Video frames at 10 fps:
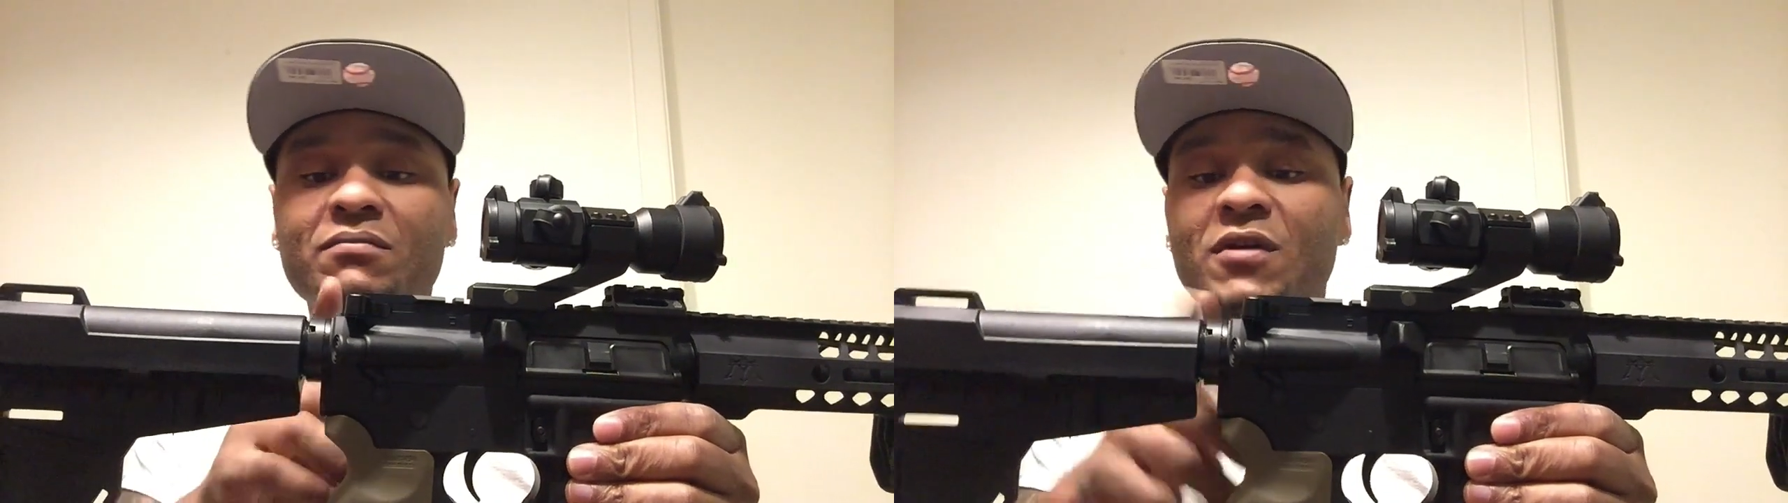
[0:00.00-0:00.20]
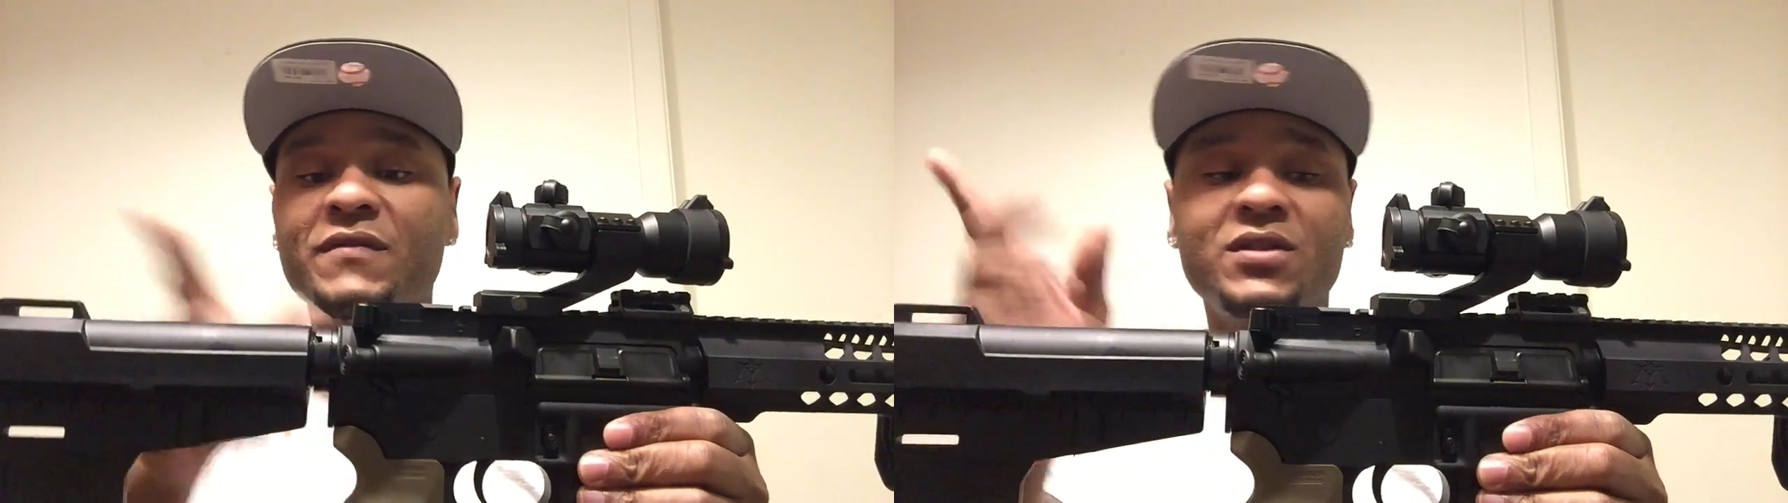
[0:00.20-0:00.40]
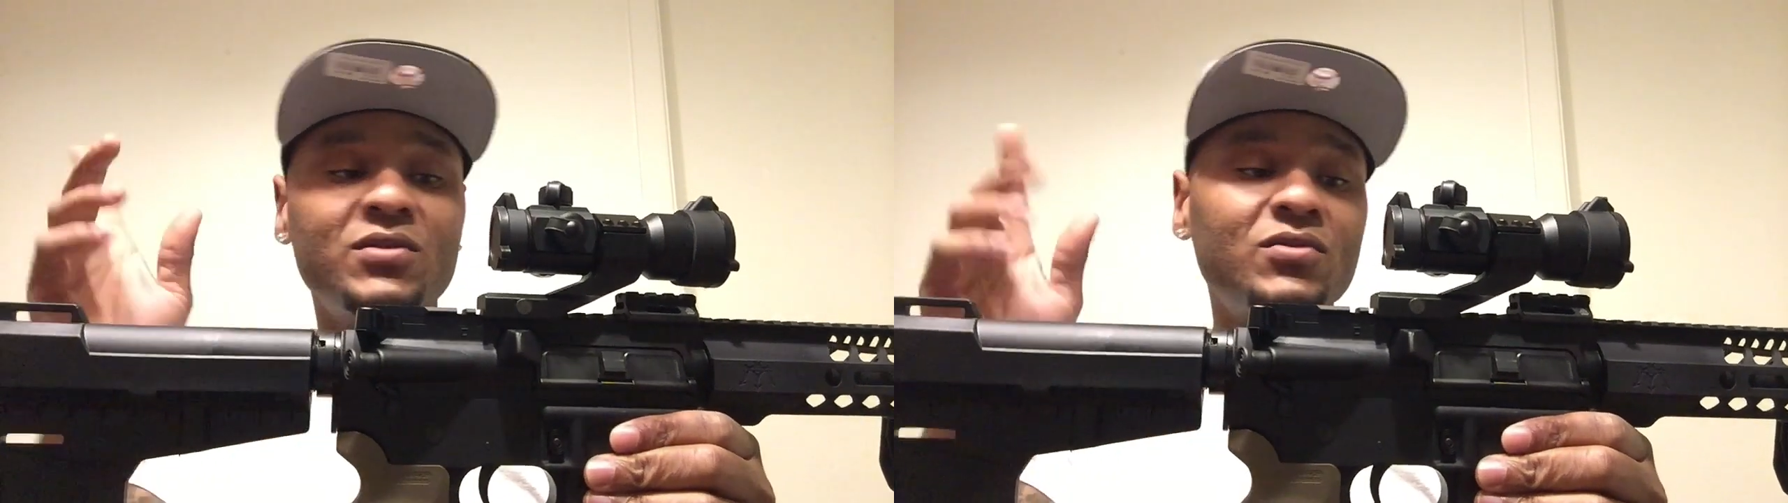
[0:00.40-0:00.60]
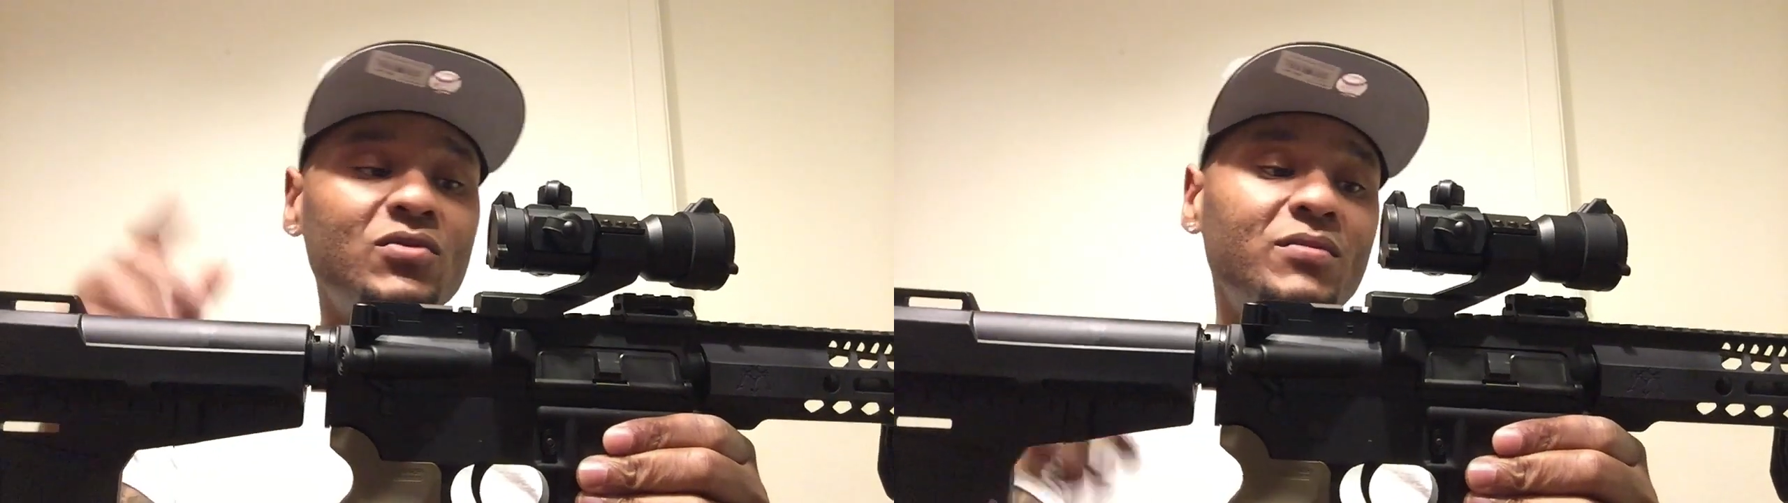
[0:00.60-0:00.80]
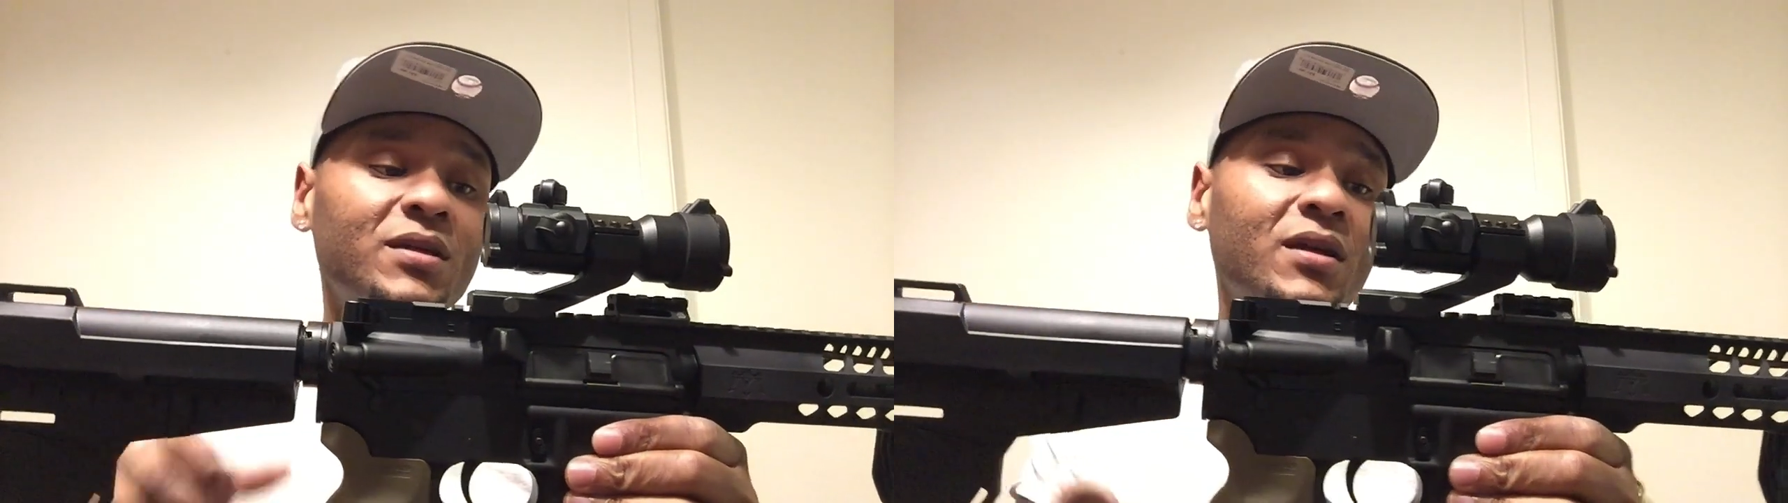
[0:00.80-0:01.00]
buffer
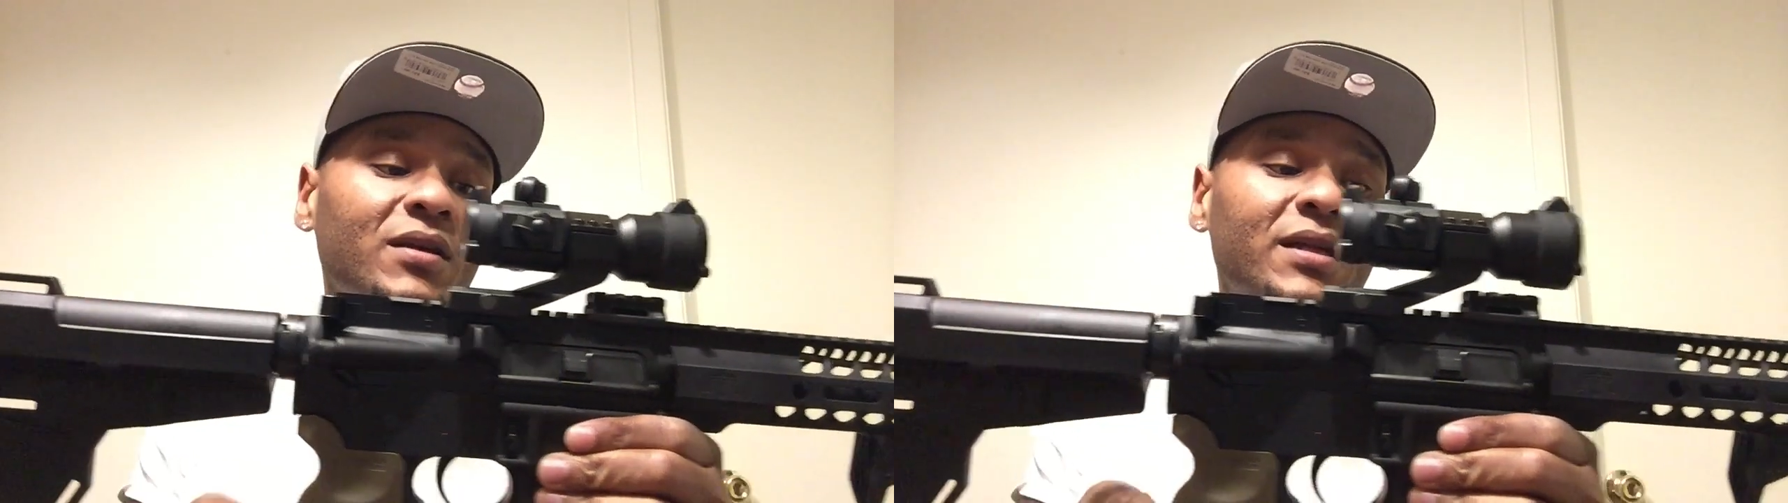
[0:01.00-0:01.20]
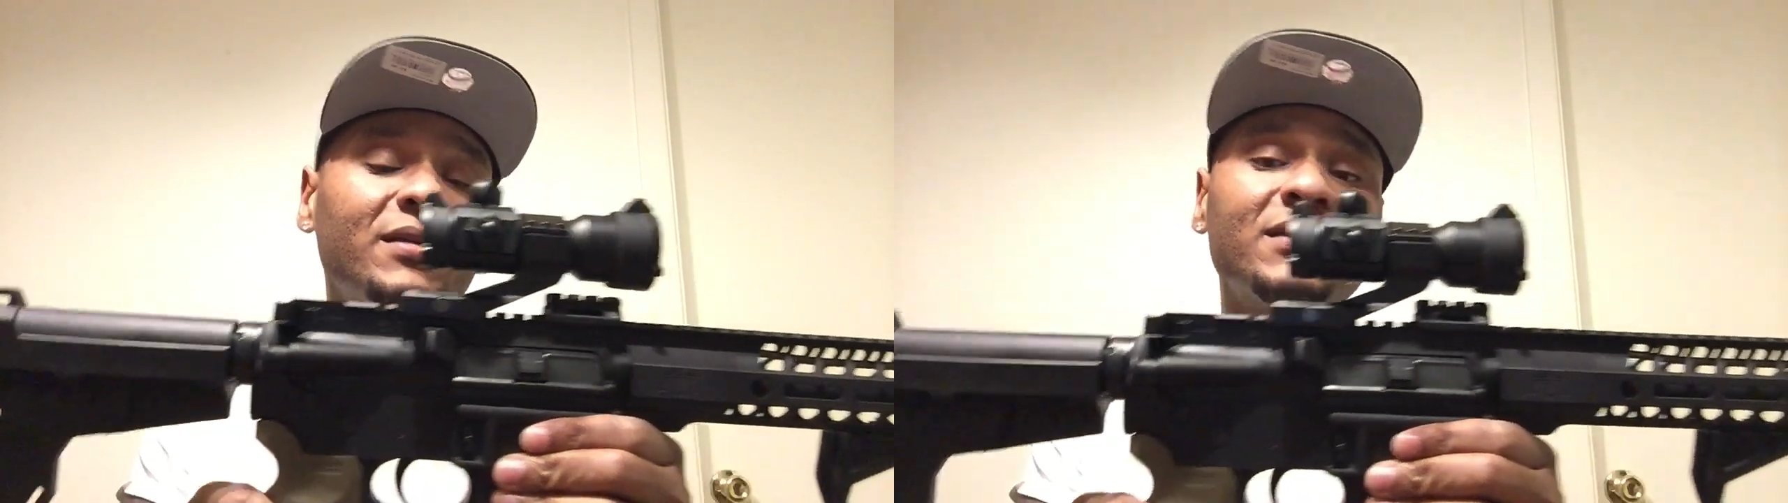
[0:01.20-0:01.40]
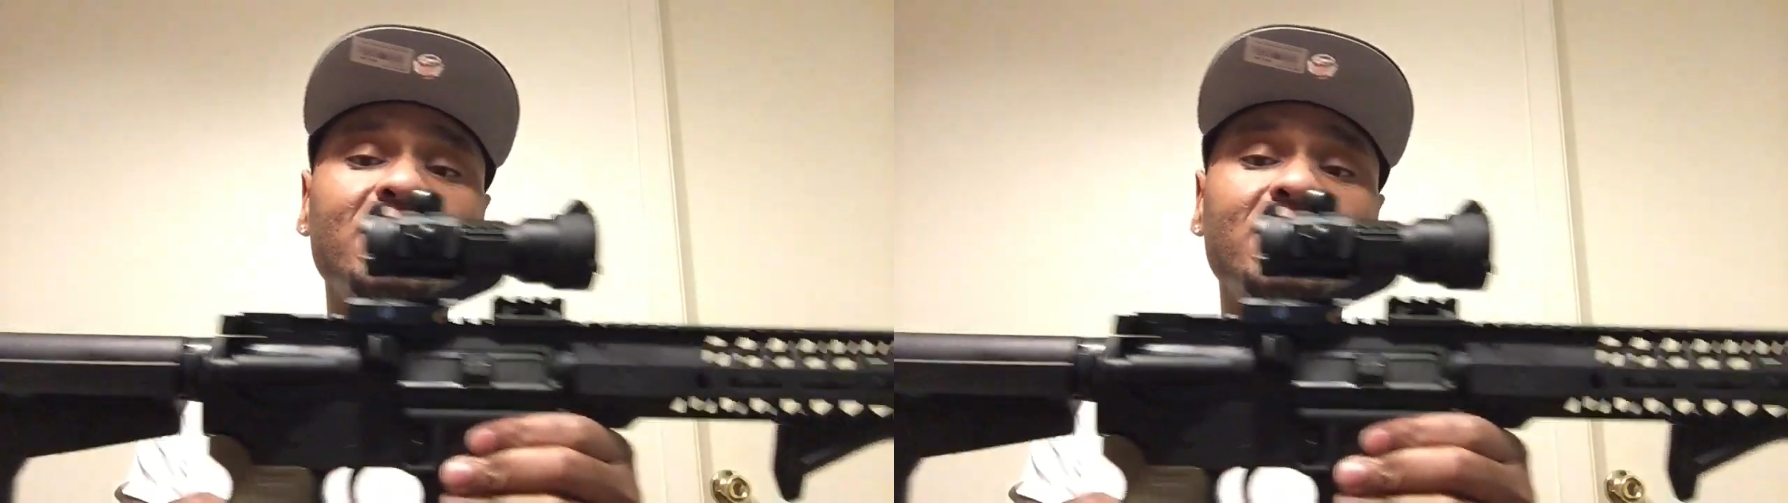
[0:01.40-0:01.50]
tube and all that good